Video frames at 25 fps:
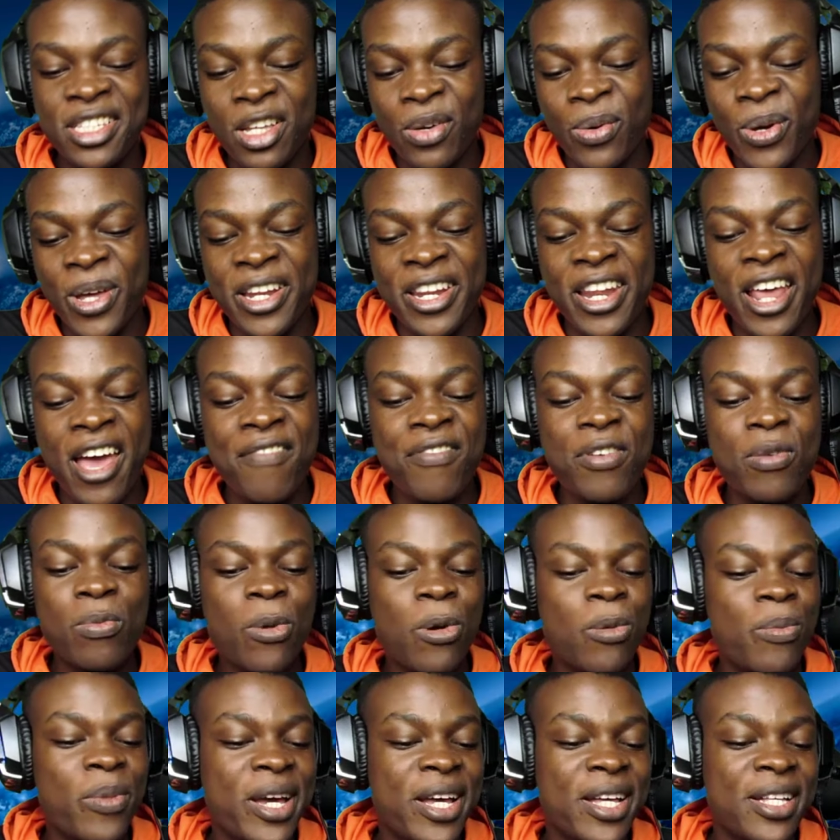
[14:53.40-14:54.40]
there were nervy
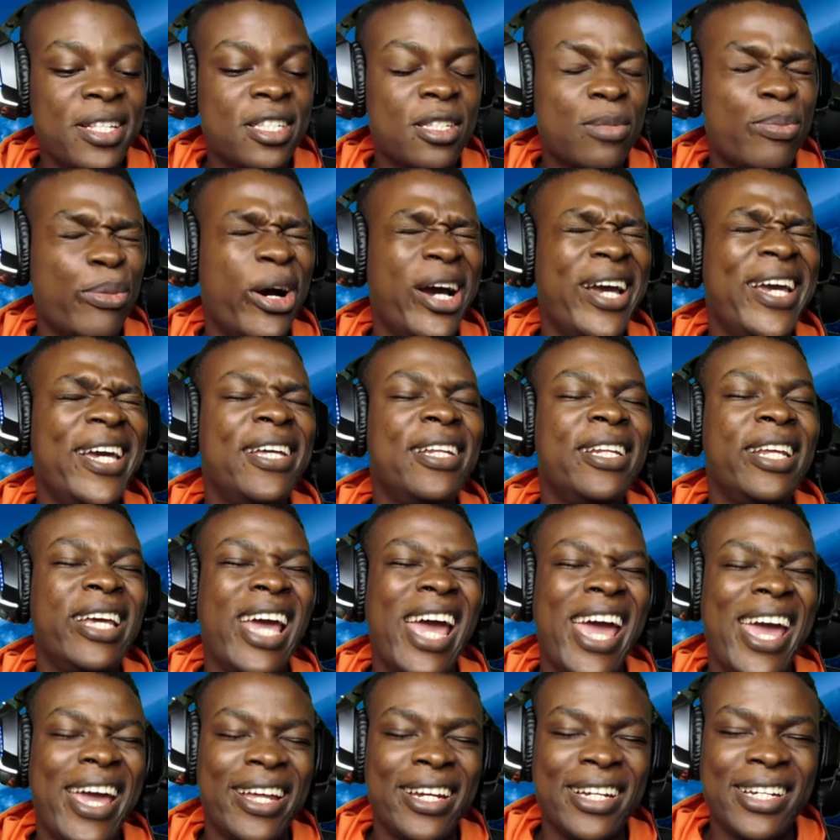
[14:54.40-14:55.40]
moments, but in the
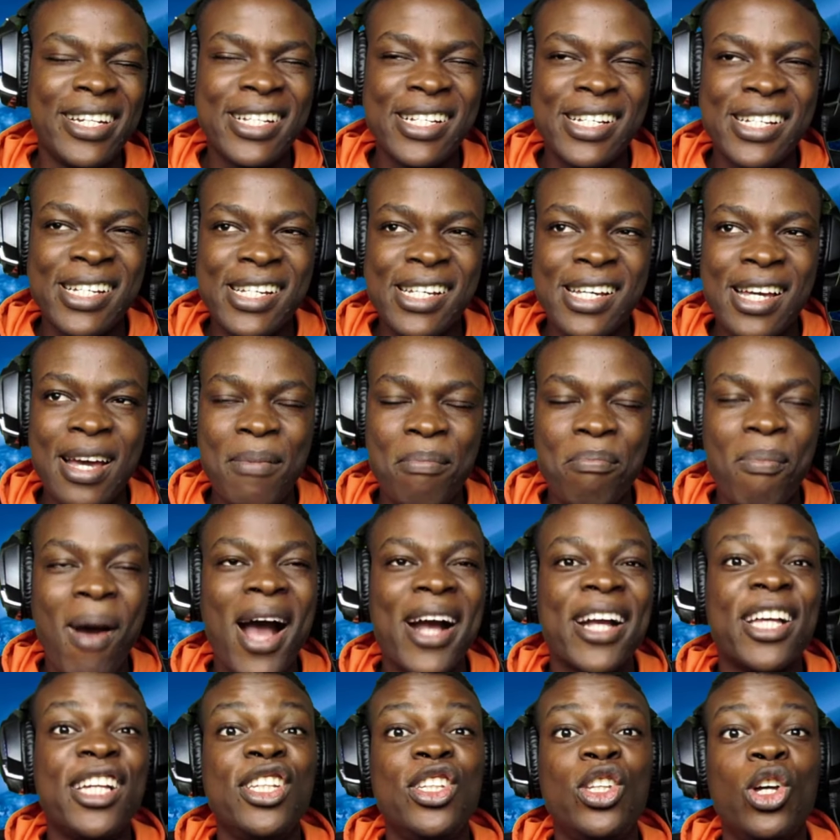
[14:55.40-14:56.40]
end,
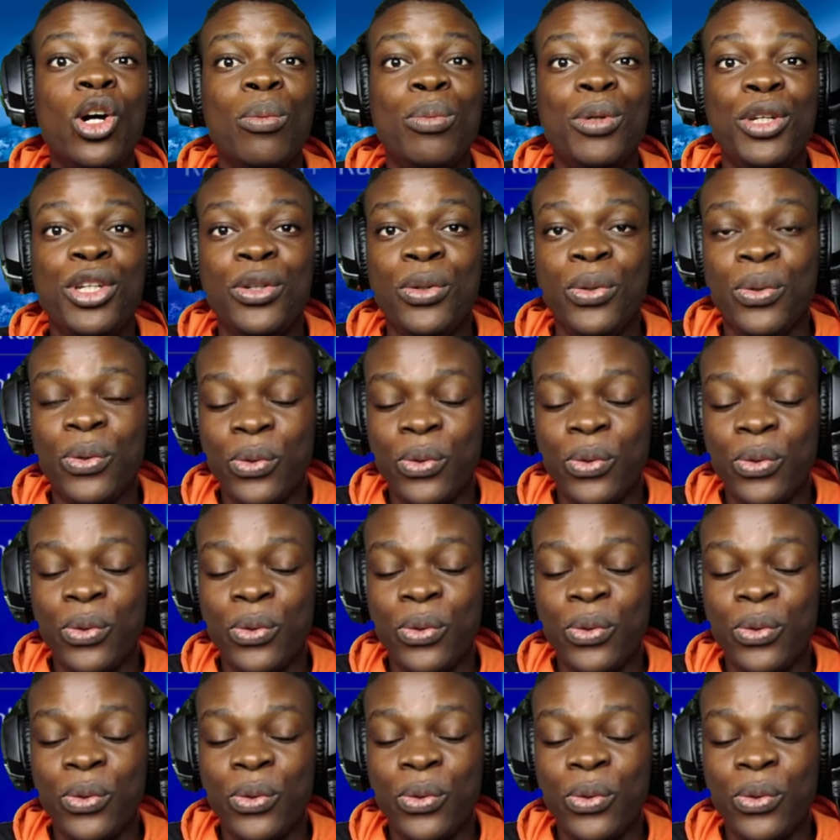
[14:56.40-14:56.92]
mark W.